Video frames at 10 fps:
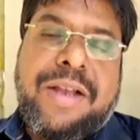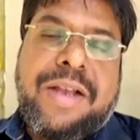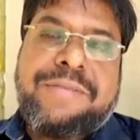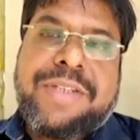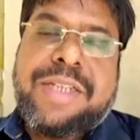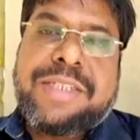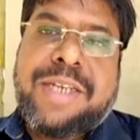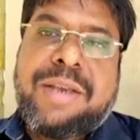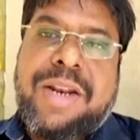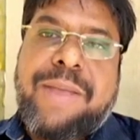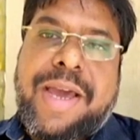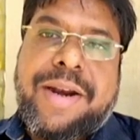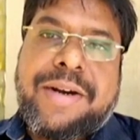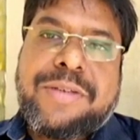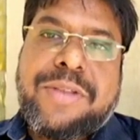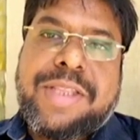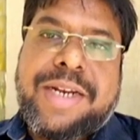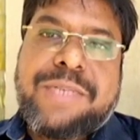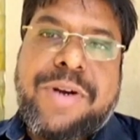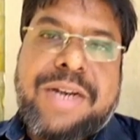uh, within a stable manner. So that
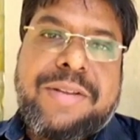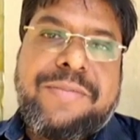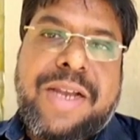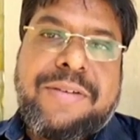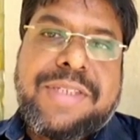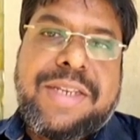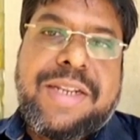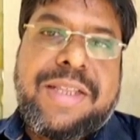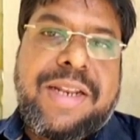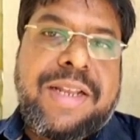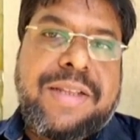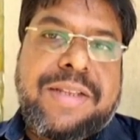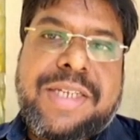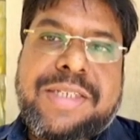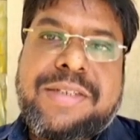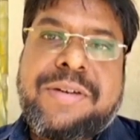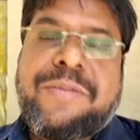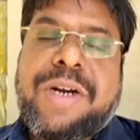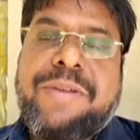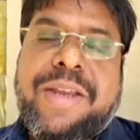is what we have seen in the just uh,
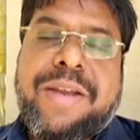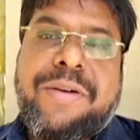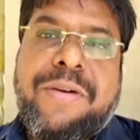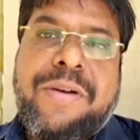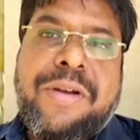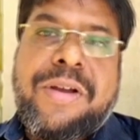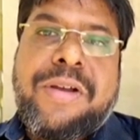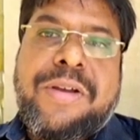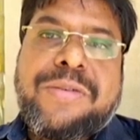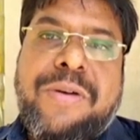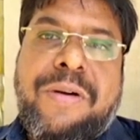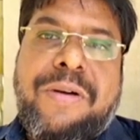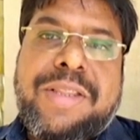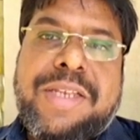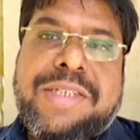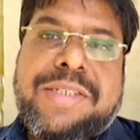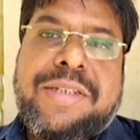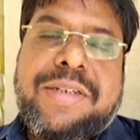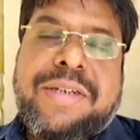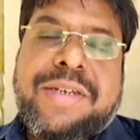one week ago. So all these
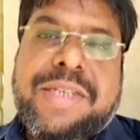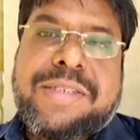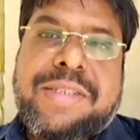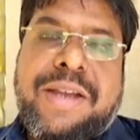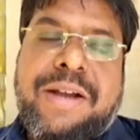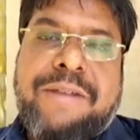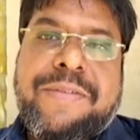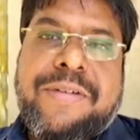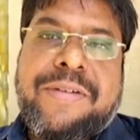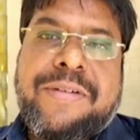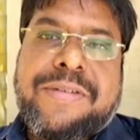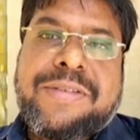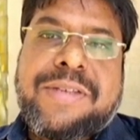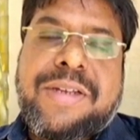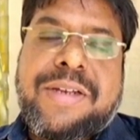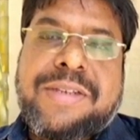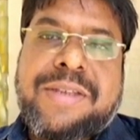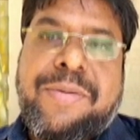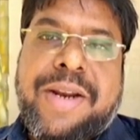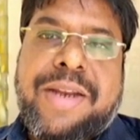uh, tests they have uh, uh,
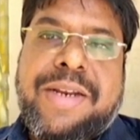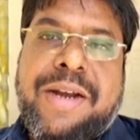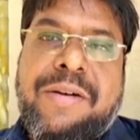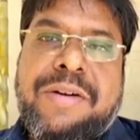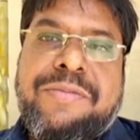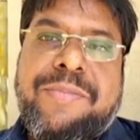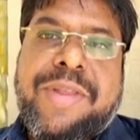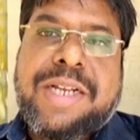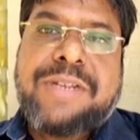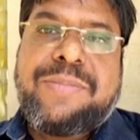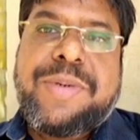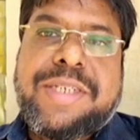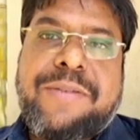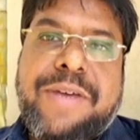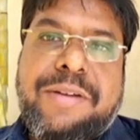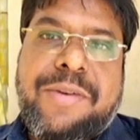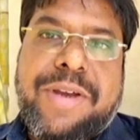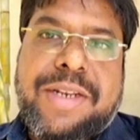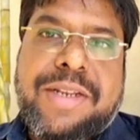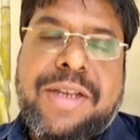separated out from the actual mission where you
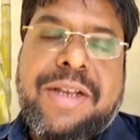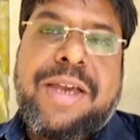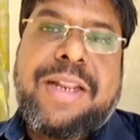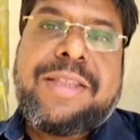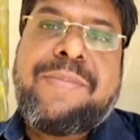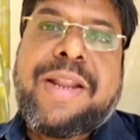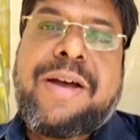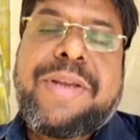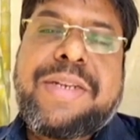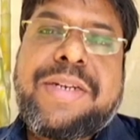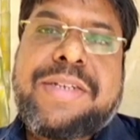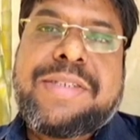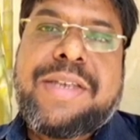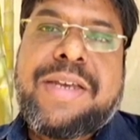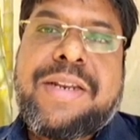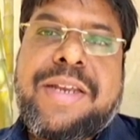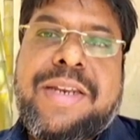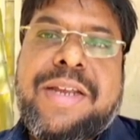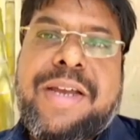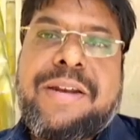get healthy parameters and any
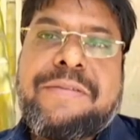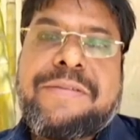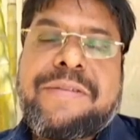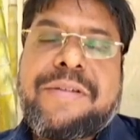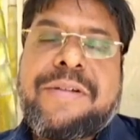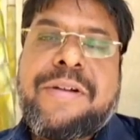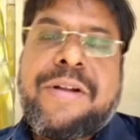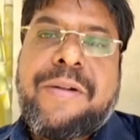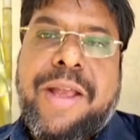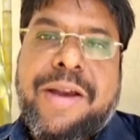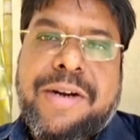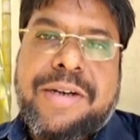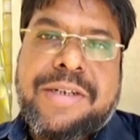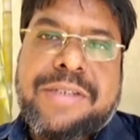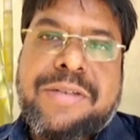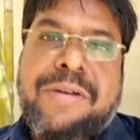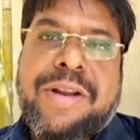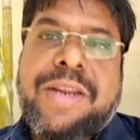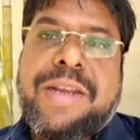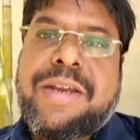kind of uh, errors or
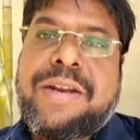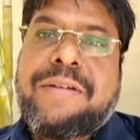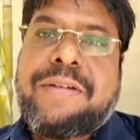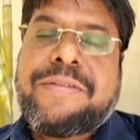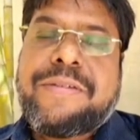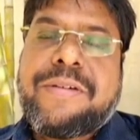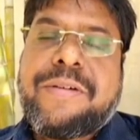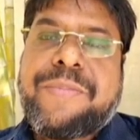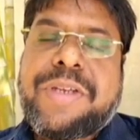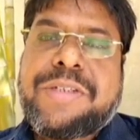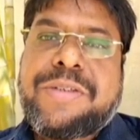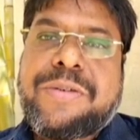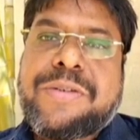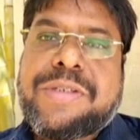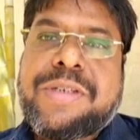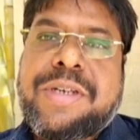any kind of uh, issues